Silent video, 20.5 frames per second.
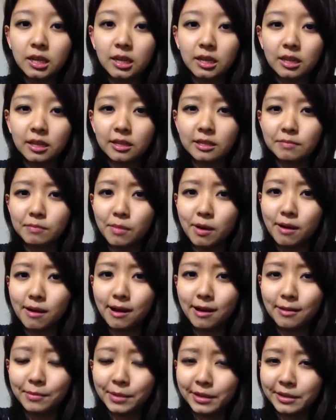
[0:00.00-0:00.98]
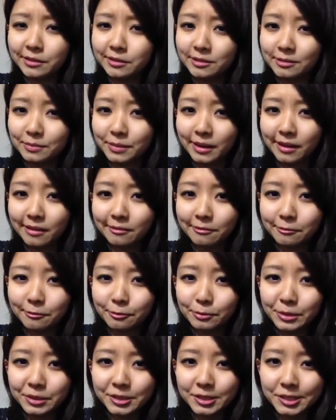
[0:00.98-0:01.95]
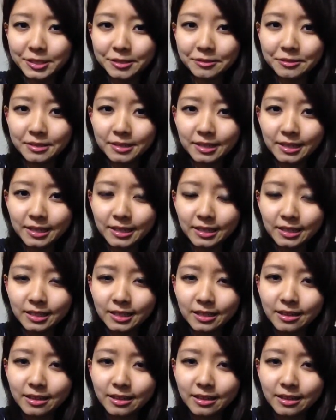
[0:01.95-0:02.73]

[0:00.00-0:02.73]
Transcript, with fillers: and this mom had to use the bathroom, and she was like,